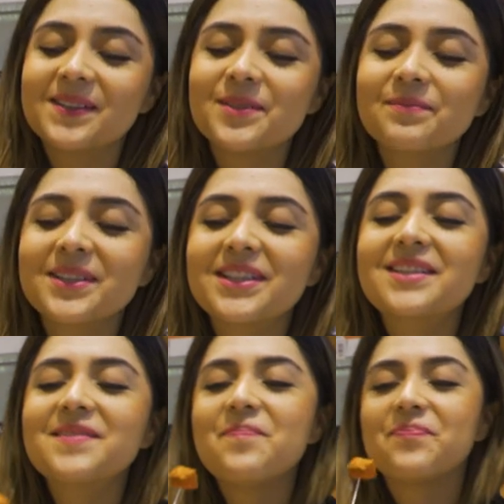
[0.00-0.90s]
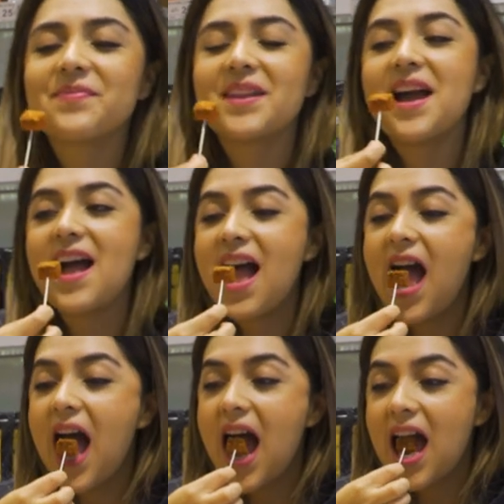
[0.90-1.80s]
bademesmesi or
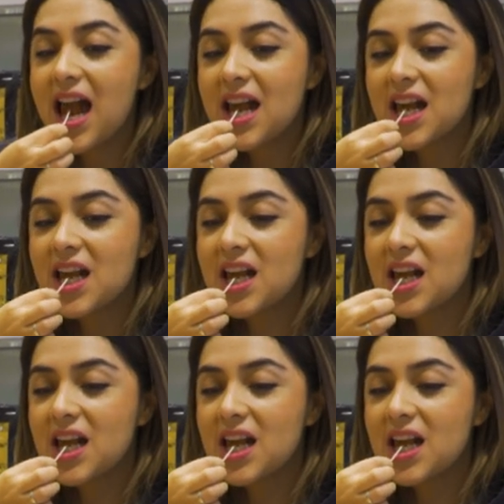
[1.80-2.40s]
almond paste.